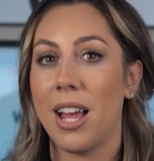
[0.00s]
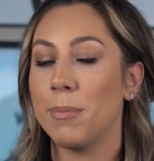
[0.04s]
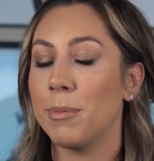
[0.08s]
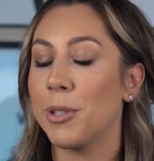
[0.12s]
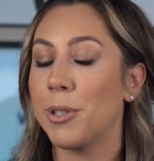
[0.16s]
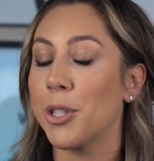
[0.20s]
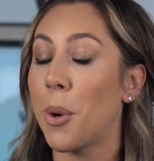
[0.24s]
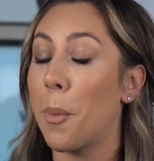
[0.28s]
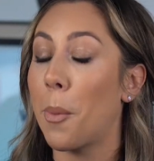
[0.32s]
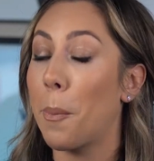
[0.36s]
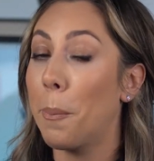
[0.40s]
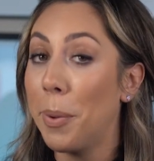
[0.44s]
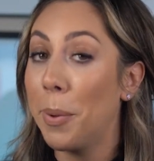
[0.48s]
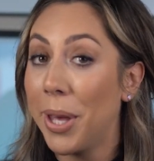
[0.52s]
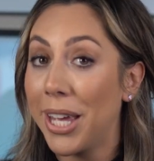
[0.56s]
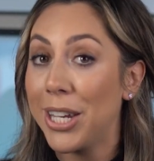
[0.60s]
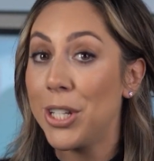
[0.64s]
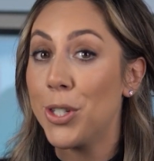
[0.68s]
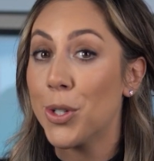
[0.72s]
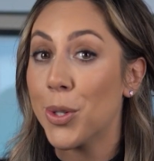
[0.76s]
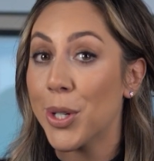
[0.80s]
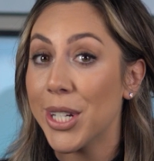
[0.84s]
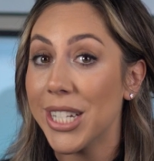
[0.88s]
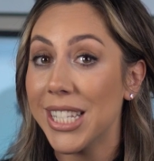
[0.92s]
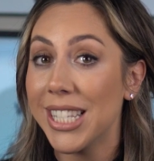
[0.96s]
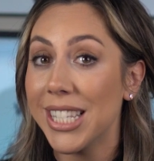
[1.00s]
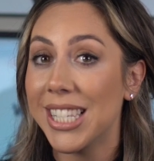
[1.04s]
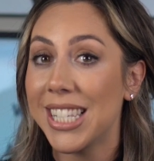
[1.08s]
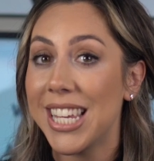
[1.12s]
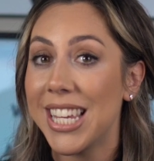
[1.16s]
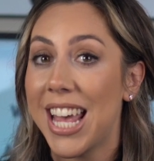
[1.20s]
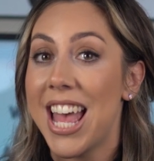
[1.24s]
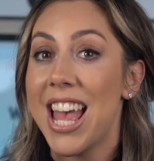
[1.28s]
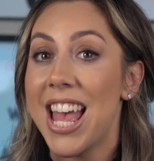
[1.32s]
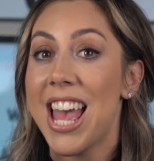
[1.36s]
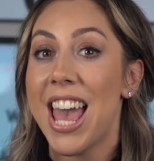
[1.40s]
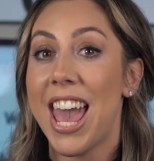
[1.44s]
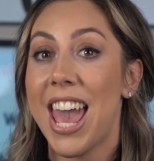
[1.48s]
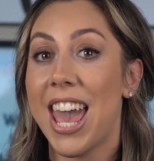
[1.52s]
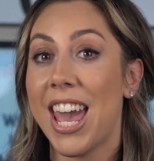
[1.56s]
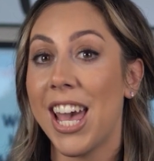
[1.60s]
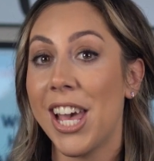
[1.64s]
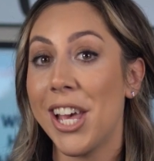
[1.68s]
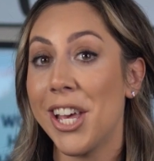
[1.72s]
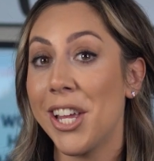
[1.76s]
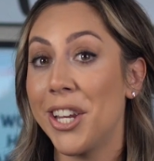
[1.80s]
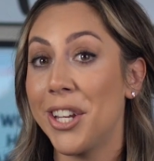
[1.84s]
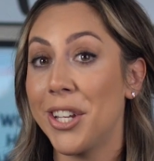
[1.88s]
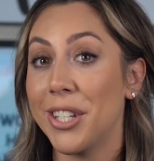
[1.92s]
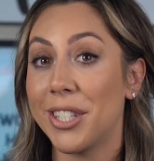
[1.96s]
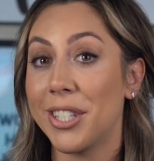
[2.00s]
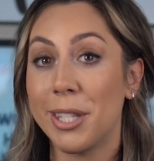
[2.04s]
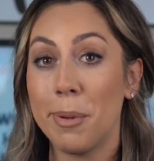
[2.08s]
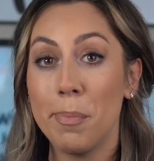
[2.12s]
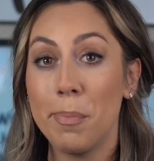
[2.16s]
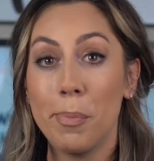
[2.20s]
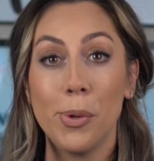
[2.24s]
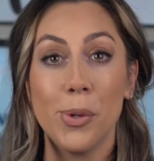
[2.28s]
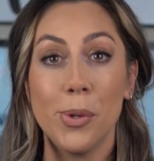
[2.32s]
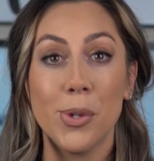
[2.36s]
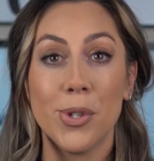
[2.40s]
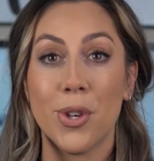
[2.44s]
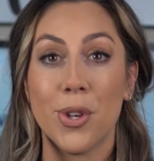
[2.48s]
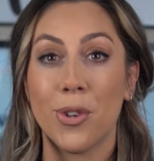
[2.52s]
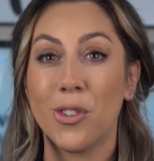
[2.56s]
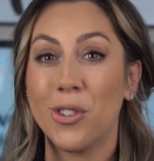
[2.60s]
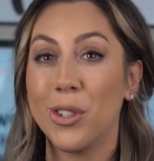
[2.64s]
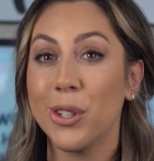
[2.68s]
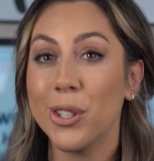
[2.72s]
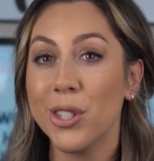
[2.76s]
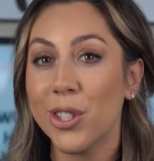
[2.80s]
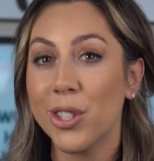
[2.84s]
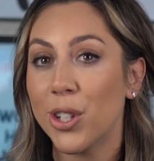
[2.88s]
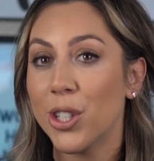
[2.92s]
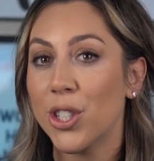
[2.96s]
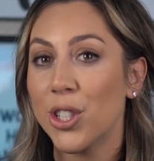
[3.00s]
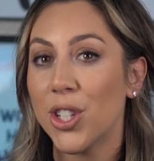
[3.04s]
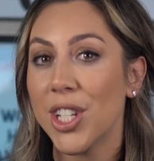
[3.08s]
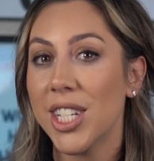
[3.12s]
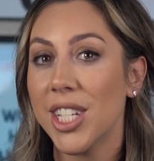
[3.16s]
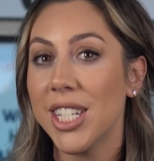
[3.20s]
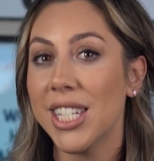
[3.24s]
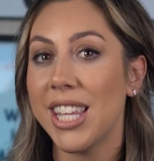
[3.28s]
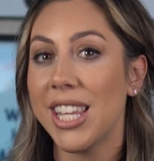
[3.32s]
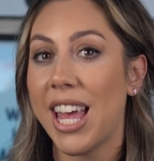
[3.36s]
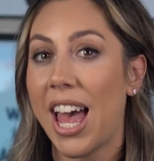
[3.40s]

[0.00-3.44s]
so Pinterest and simple Google searches